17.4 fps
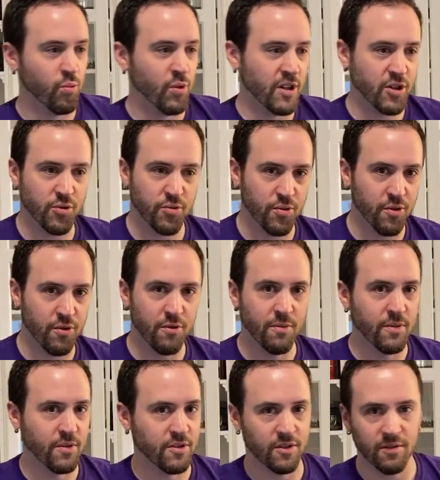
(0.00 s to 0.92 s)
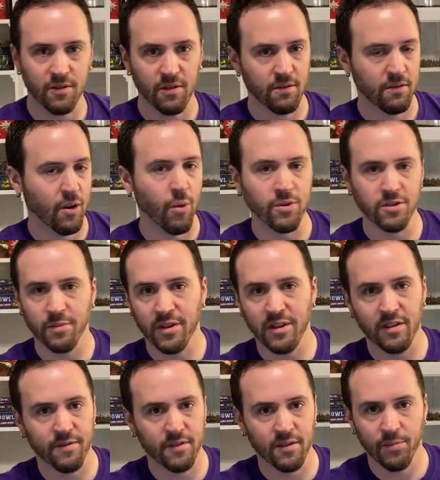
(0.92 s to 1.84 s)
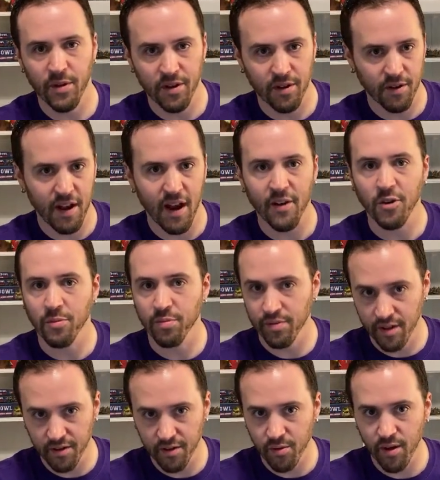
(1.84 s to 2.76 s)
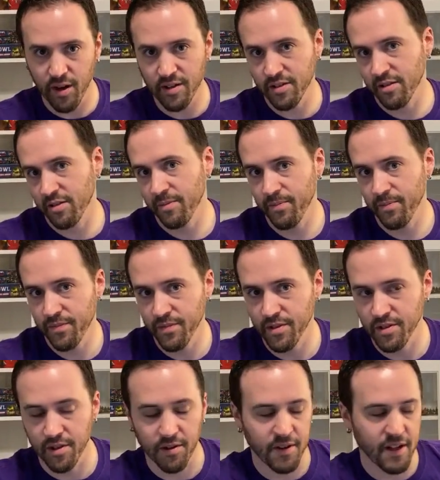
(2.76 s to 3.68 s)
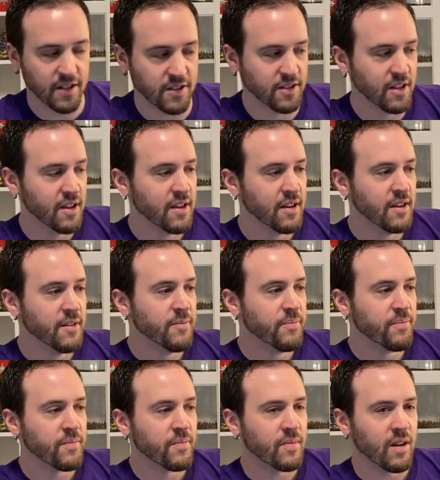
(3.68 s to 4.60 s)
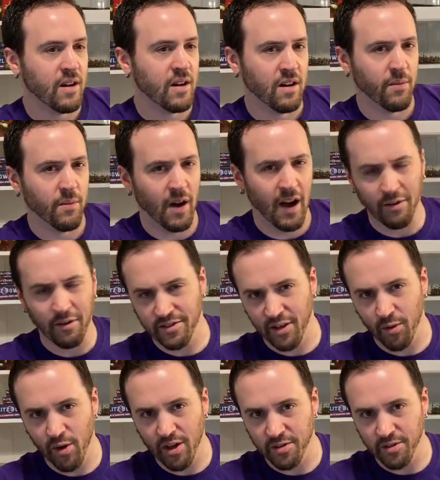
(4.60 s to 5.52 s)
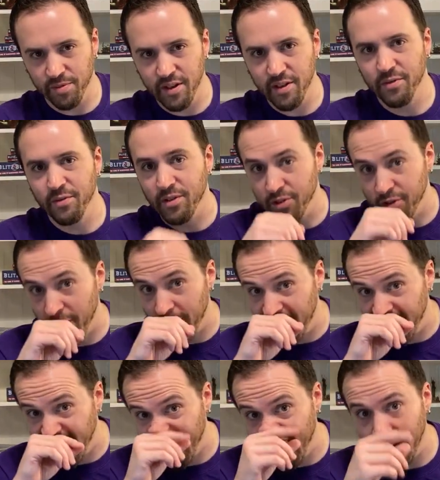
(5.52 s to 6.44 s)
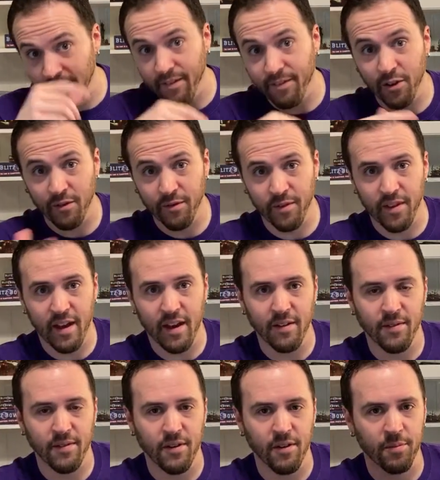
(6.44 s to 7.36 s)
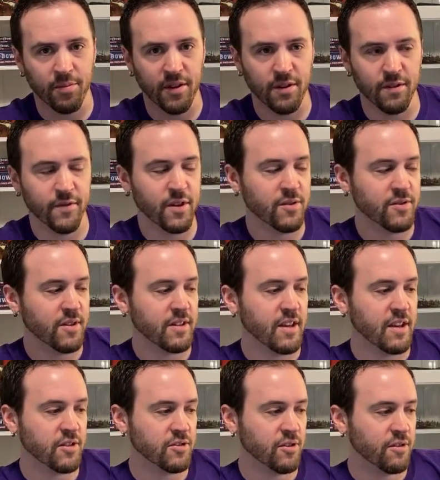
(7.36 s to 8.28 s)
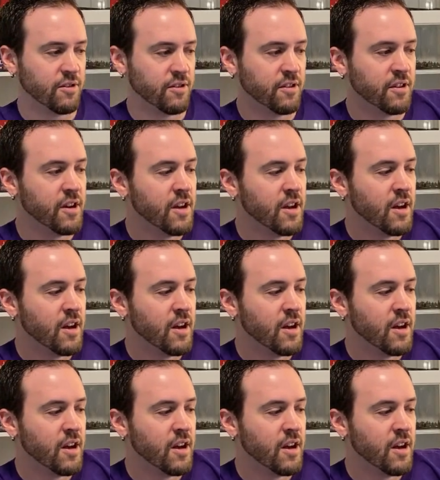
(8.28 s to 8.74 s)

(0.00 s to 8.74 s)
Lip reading: which room is always going to be different depending on how you play the quest. So that's I would say watch a playthrough just so you can kind of get a feel for that. There are playthrough videos on the Kickstarter,